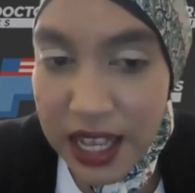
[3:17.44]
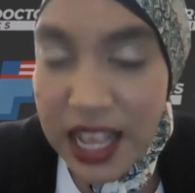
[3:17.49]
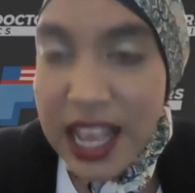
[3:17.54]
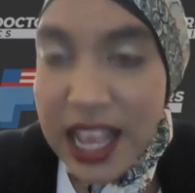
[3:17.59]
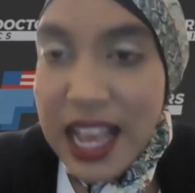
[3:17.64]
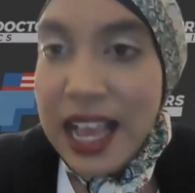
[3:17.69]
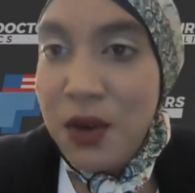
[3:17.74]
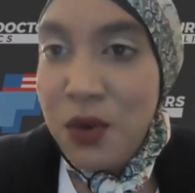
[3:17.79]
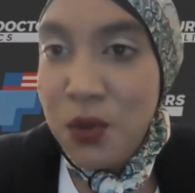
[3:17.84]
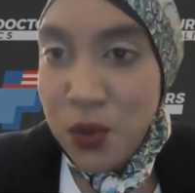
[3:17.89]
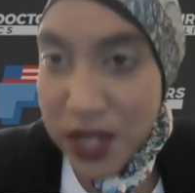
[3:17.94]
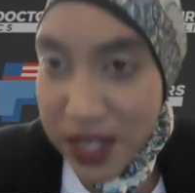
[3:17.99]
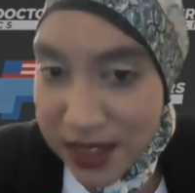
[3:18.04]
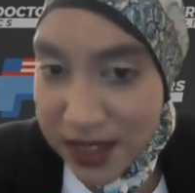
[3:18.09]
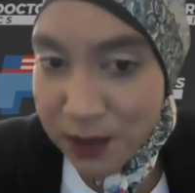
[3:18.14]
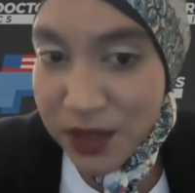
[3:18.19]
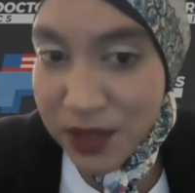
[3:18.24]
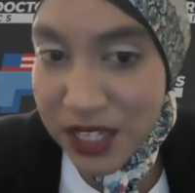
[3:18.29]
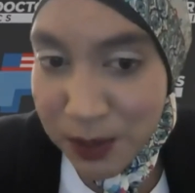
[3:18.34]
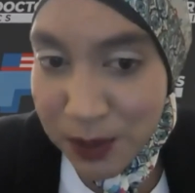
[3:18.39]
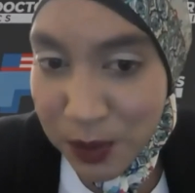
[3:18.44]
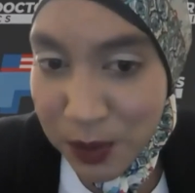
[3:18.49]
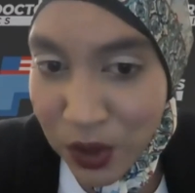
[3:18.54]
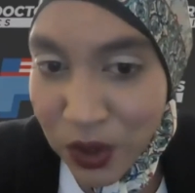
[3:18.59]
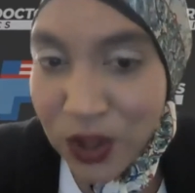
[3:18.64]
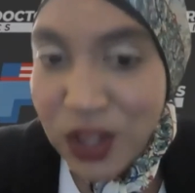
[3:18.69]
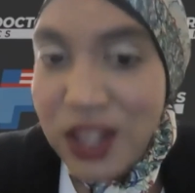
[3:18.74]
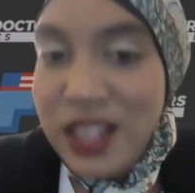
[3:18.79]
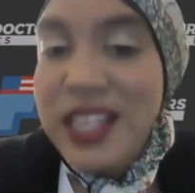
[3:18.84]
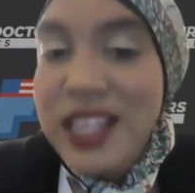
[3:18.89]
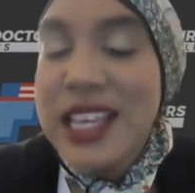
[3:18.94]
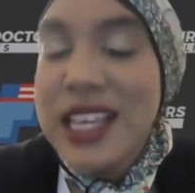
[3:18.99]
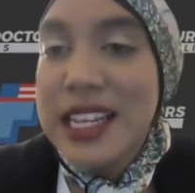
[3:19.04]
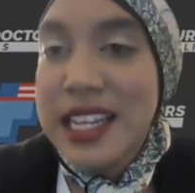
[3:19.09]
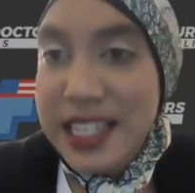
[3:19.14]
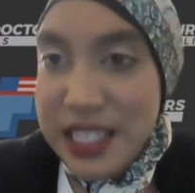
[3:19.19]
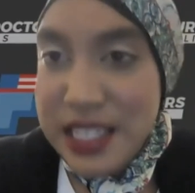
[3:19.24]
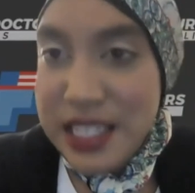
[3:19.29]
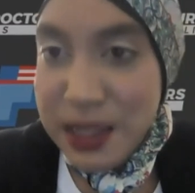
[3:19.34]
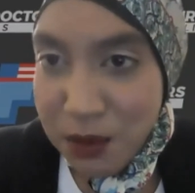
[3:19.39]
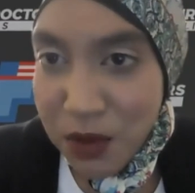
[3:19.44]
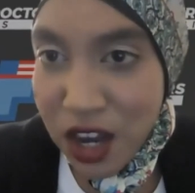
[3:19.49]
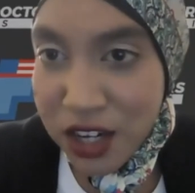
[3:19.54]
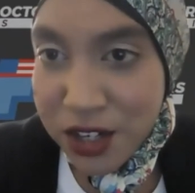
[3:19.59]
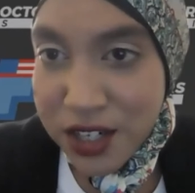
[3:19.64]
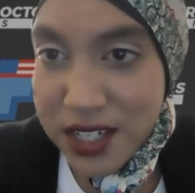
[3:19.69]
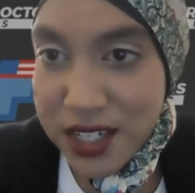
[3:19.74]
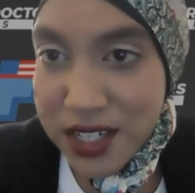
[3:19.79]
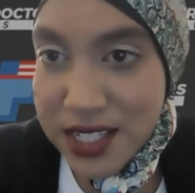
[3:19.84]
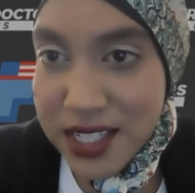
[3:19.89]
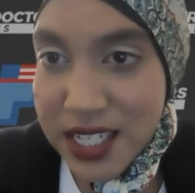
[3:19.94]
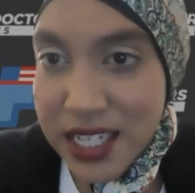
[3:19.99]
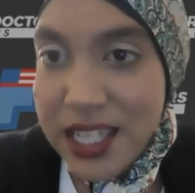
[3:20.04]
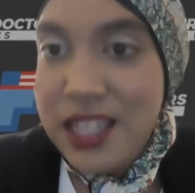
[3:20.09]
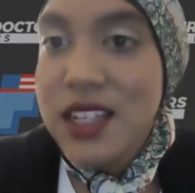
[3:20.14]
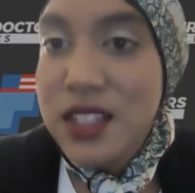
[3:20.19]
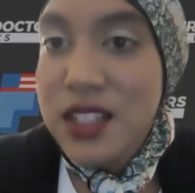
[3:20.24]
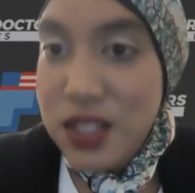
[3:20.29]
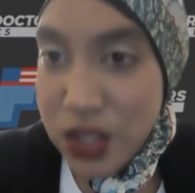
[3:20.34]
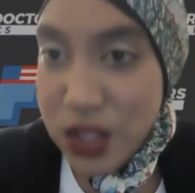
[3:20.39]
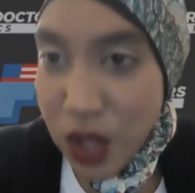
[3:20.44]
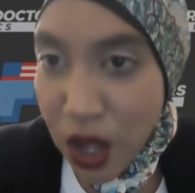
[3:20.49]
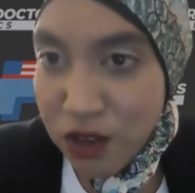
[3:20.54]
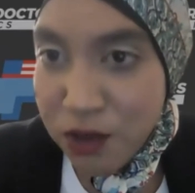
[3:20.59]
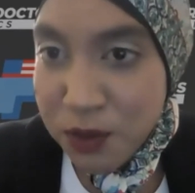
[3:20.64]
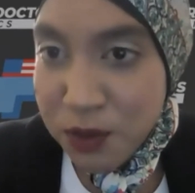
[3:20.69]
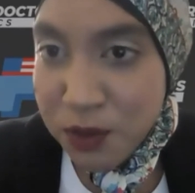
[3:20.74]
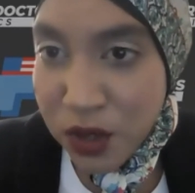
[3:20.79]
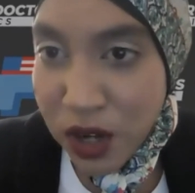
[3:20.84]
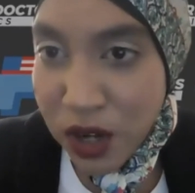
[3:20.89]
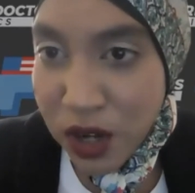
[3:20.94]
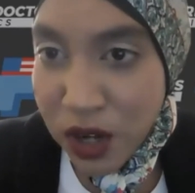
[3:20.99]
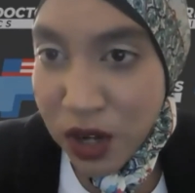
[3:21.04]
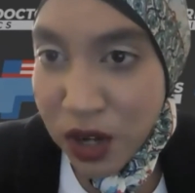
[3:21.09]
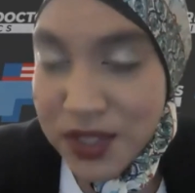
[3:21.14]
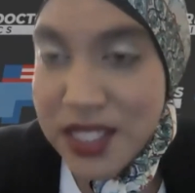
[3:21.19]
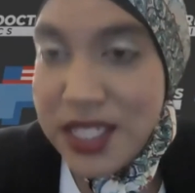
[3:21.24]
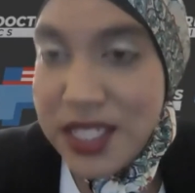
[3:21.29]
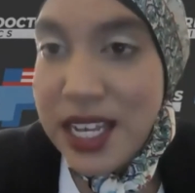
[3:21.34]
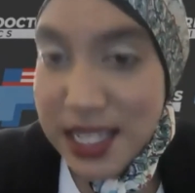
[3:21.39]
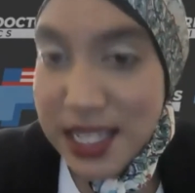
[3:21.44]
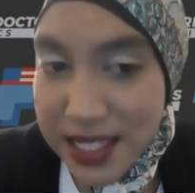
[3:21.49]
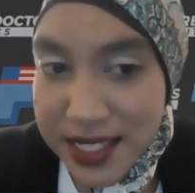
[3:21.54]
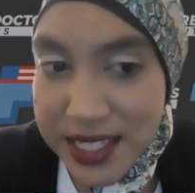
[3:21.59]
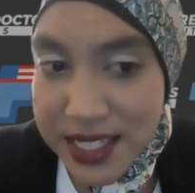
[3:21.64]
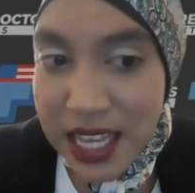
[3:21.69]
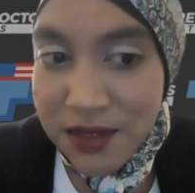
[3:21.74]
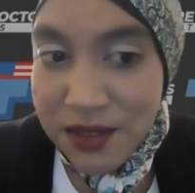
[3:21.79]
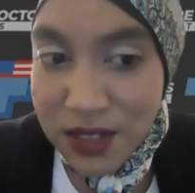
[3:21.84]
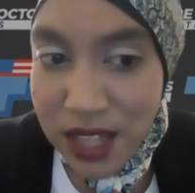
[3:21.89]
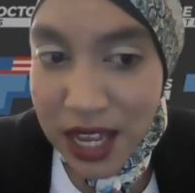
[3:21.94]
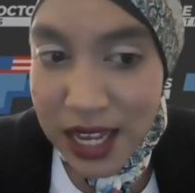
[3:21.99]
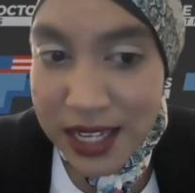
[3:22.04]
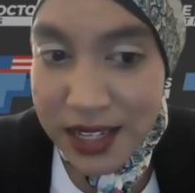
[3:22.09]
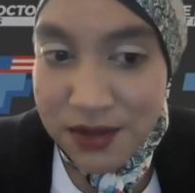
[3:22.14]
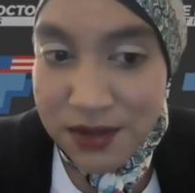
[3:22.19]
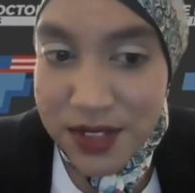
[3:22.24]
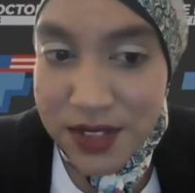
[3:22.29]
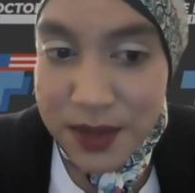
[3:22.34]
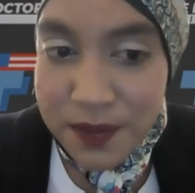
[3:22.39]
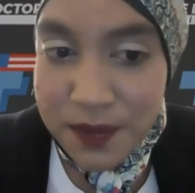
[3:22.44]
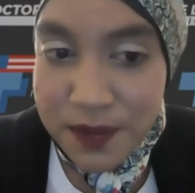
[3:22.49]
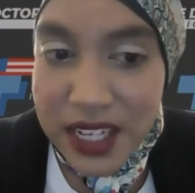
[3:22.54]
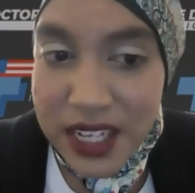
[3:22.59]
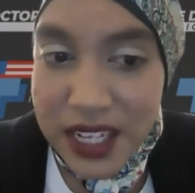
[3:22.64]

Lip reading: how we, the people in a democracy, solve problems and save lives.